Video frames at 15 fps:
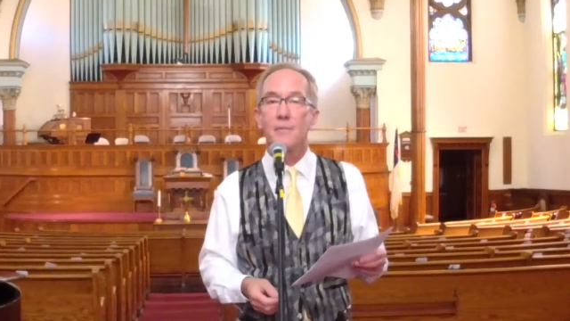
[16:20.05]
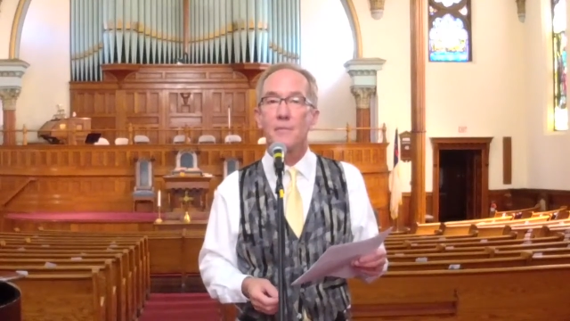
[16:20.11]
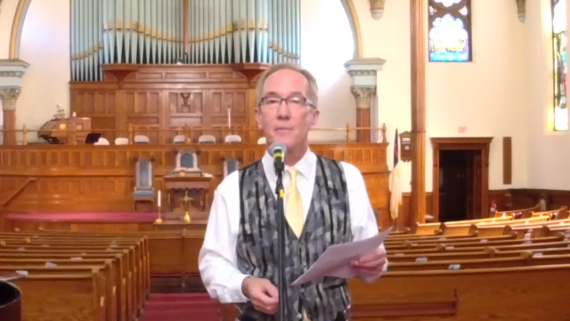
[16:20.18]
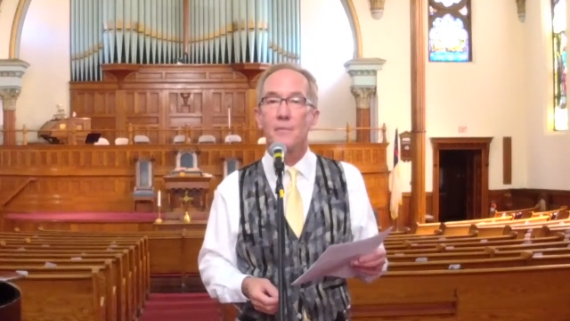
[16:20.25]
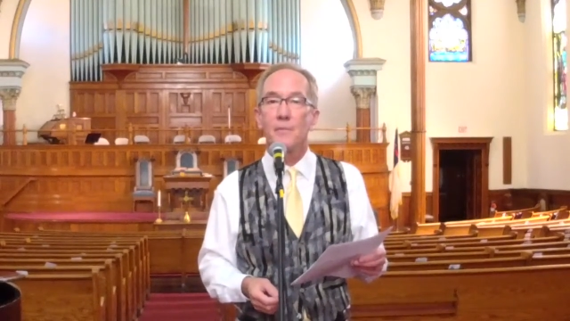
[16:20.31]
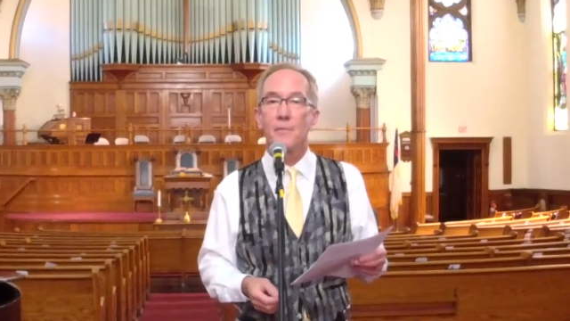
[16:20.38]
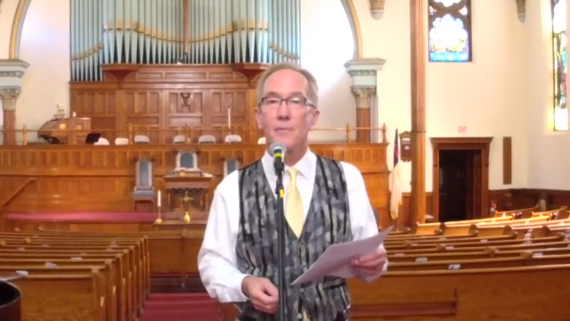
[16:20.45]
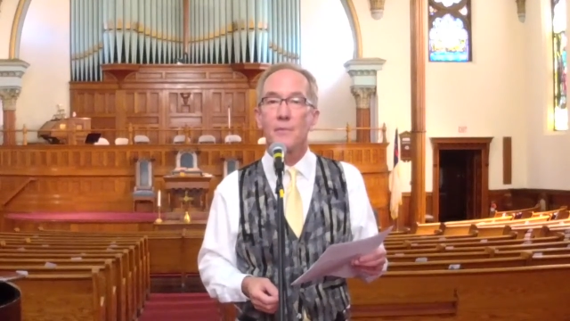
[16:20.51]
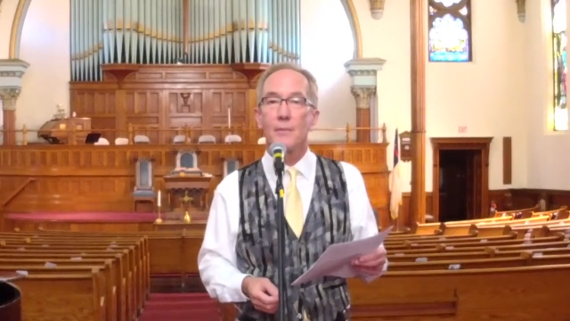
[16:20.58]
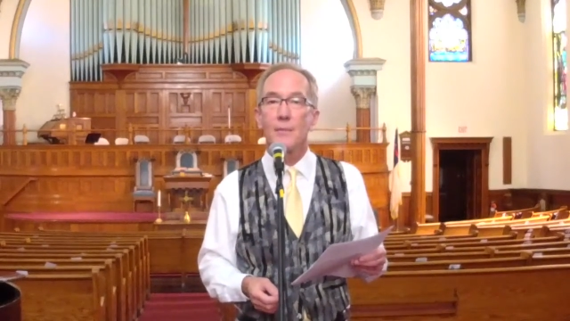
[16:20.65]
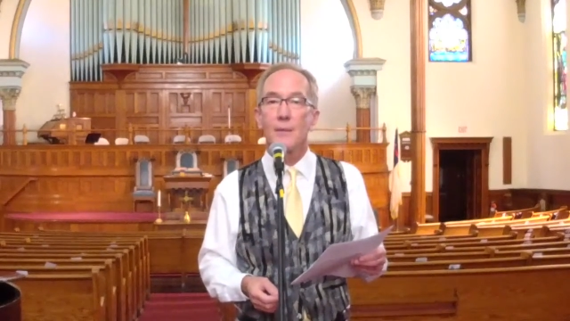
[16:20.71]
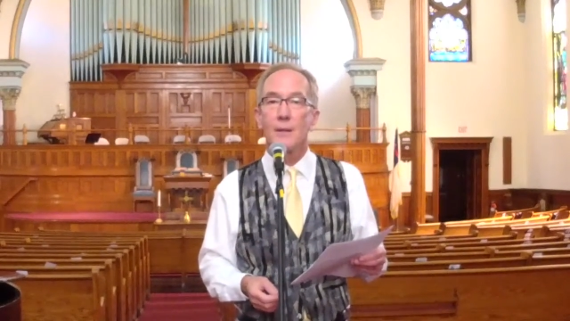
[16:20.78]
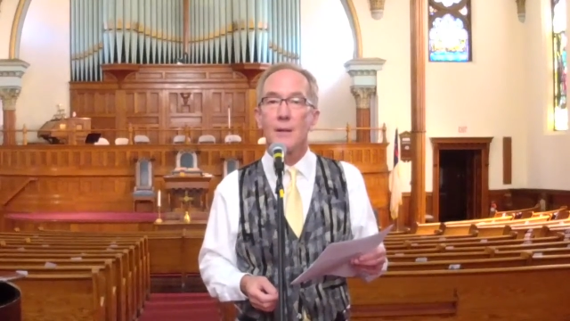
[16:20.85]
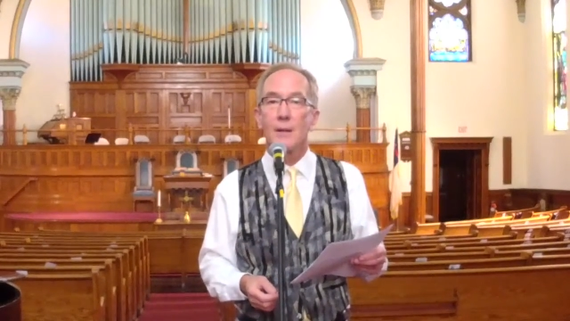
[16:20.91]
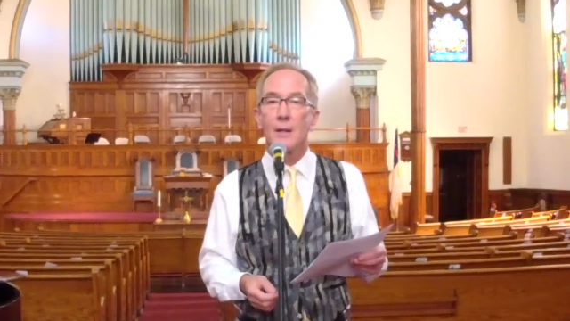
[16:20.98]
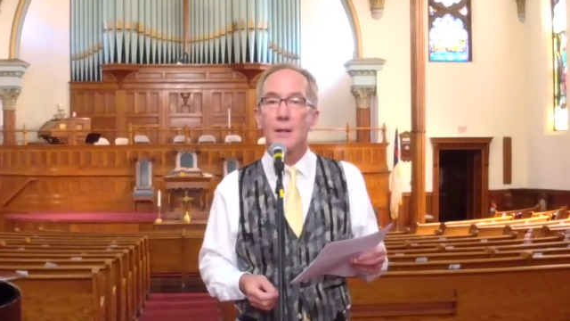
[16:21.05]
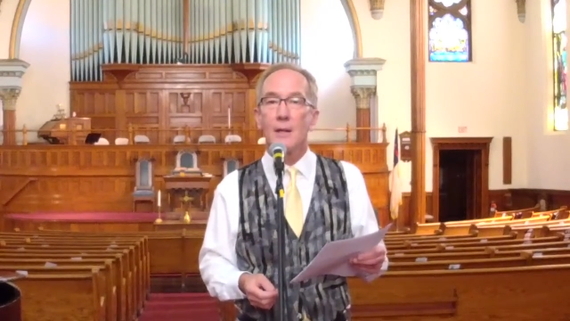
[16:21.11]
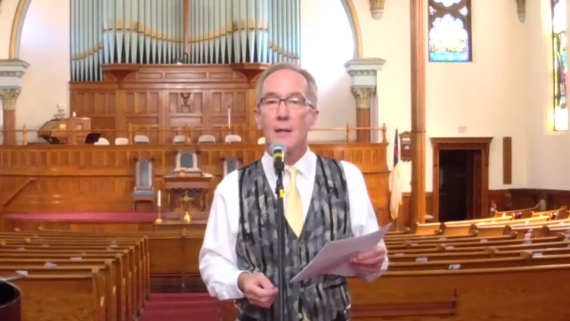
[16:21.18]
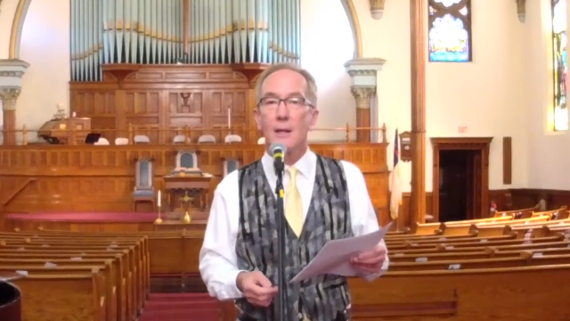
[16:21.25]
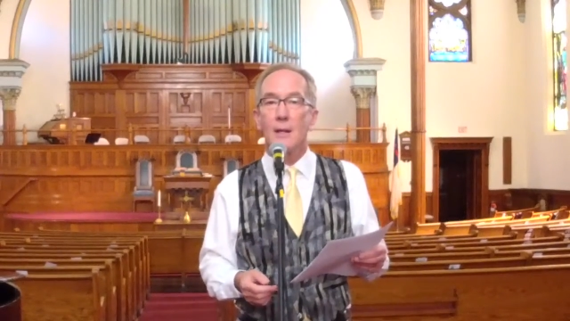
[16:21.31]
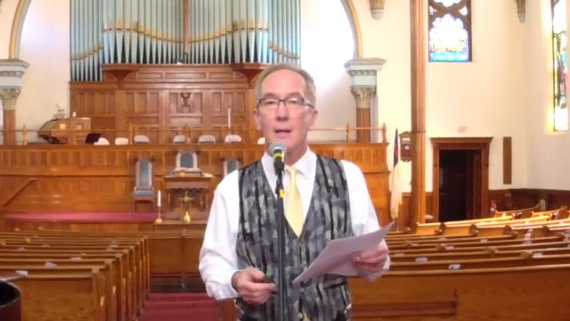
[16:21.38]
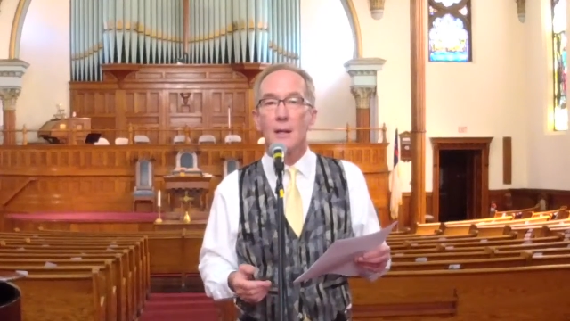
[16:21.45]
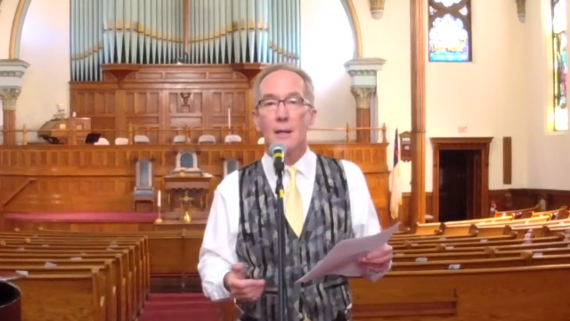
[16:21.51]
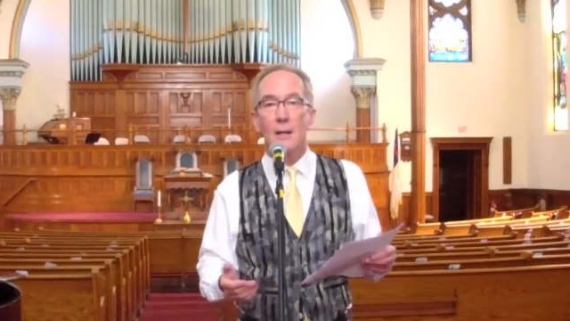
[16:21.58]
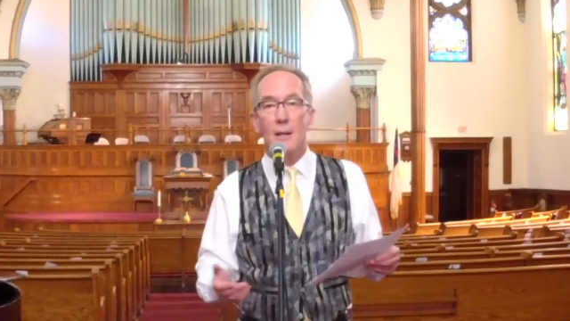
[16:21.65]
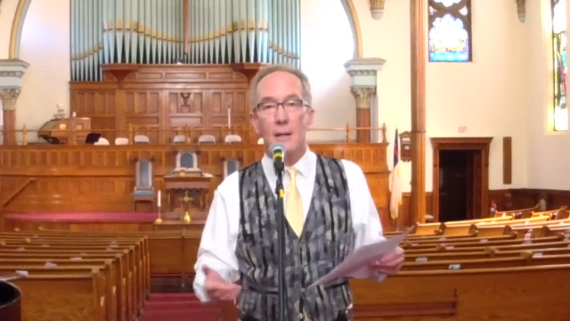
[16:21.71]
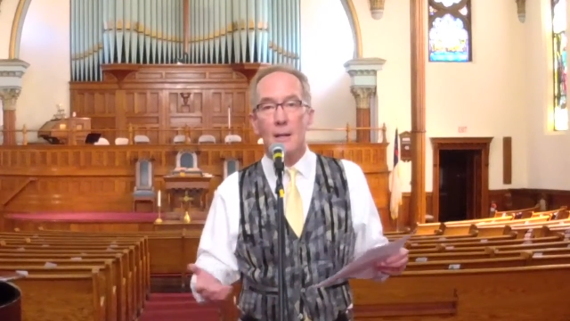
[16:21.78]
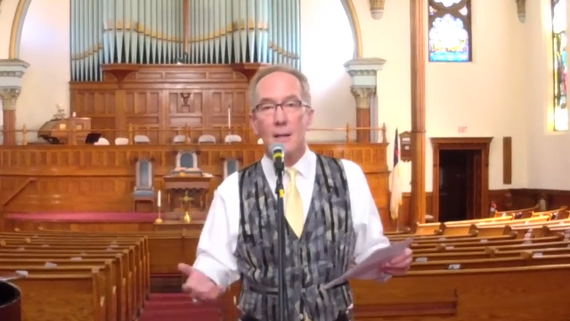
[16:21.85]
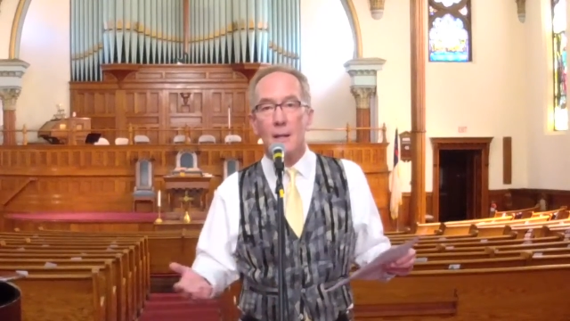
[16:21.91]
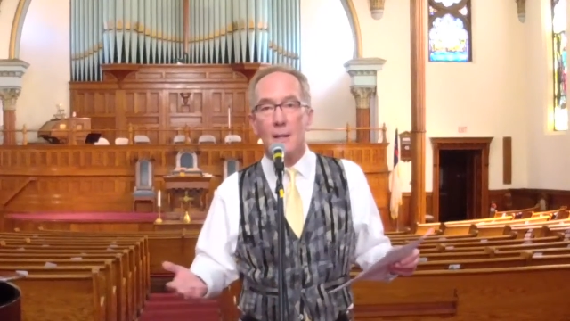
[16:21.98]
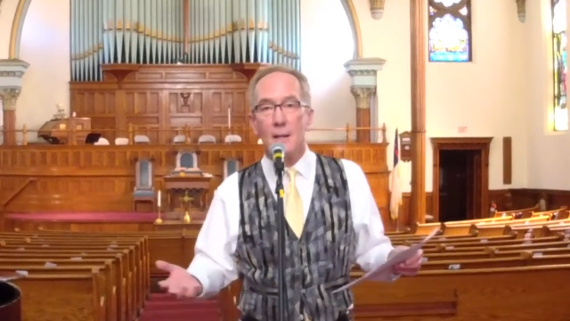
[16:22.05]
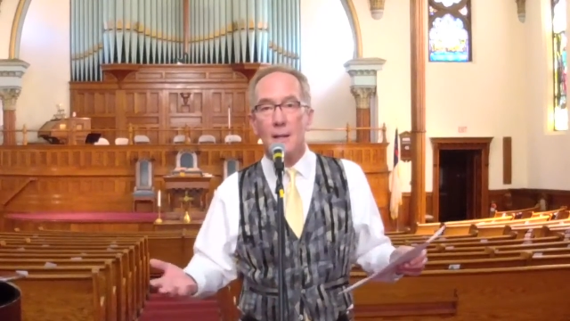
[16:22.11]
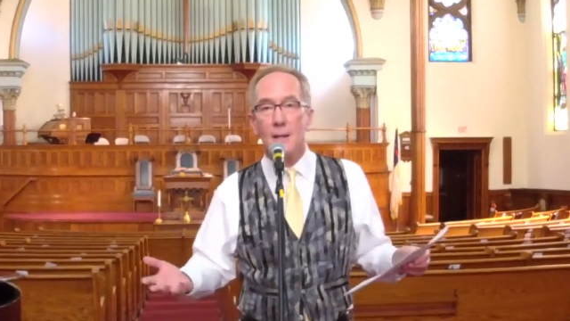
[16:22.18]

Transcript: No one is speaking in this clip.